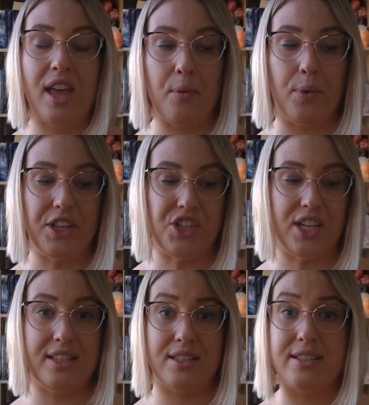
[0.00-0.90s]
which
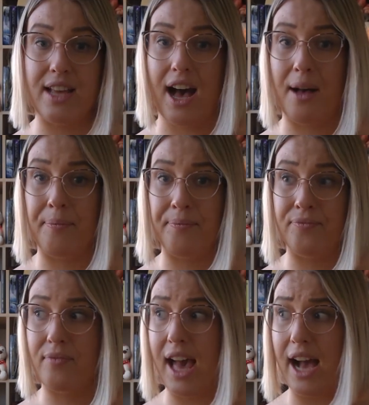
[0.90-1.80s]
is
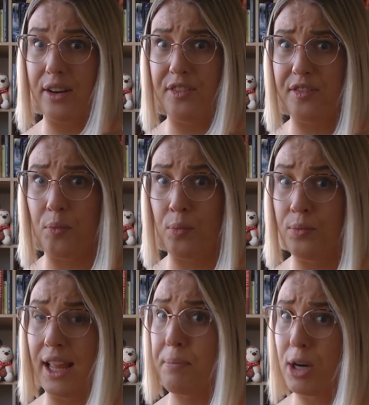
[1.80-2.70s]
out of
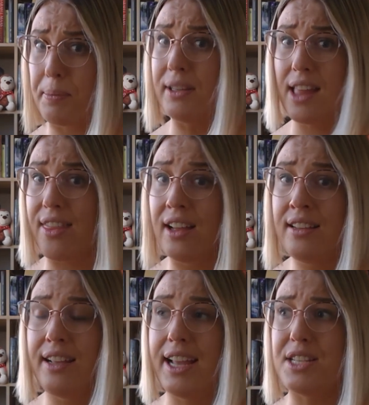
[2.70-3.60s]
like proper leather.
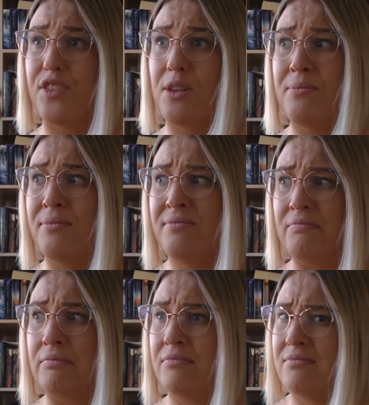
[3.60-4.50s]
It's from
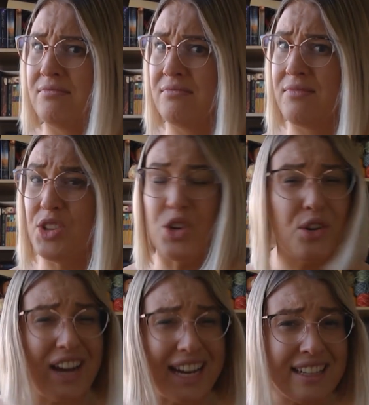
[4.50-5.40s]

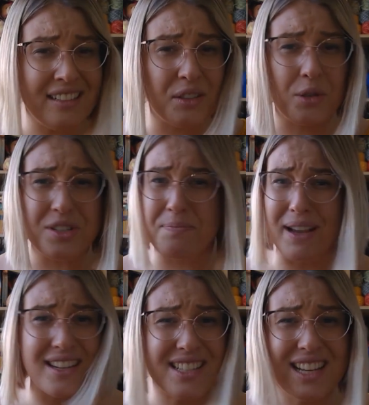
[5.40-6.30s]
Ukraine or
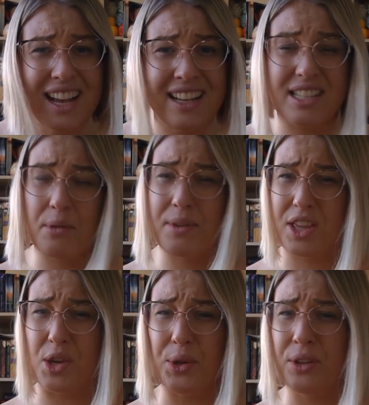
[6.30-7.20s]
Uzbekistan. It's something with
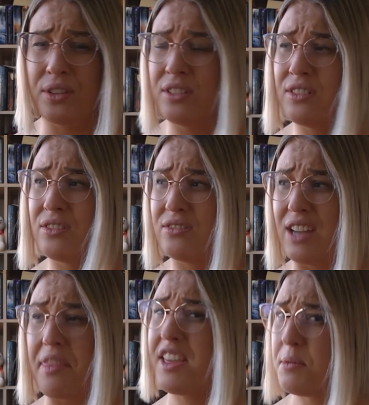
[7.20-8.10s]
a U.
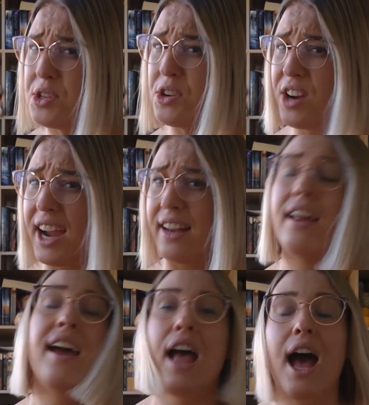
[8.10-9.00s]
I think it was Ukraine.
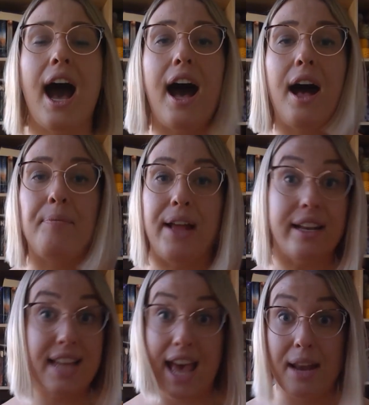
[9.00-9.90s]
And
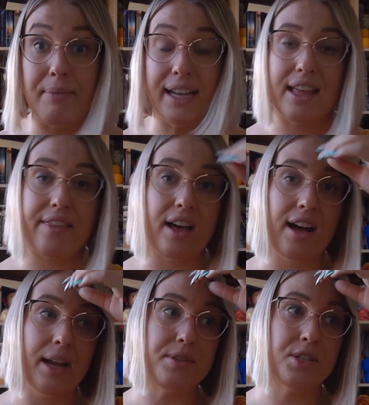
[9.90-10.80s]
it's handmade
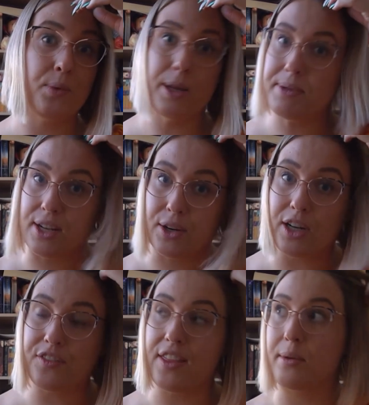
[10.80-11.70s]
leather. It was 20%
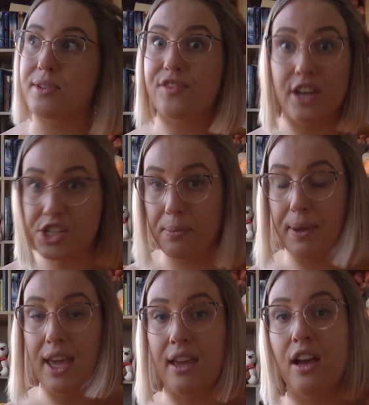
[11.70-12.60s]
off, and then it was free
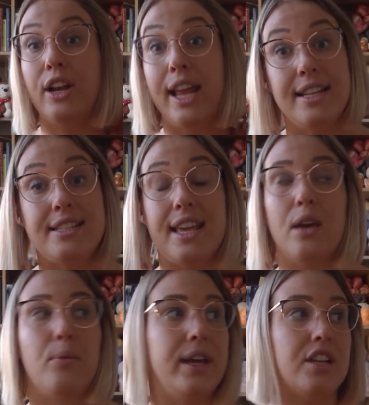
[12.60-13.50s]
shipping on
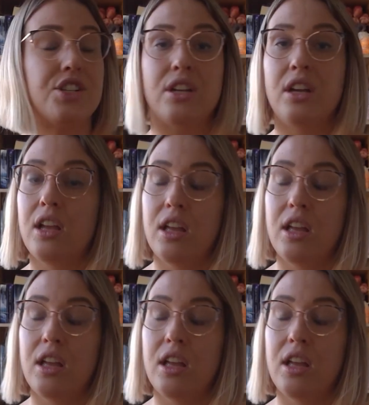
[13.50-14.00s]
Etsy, which,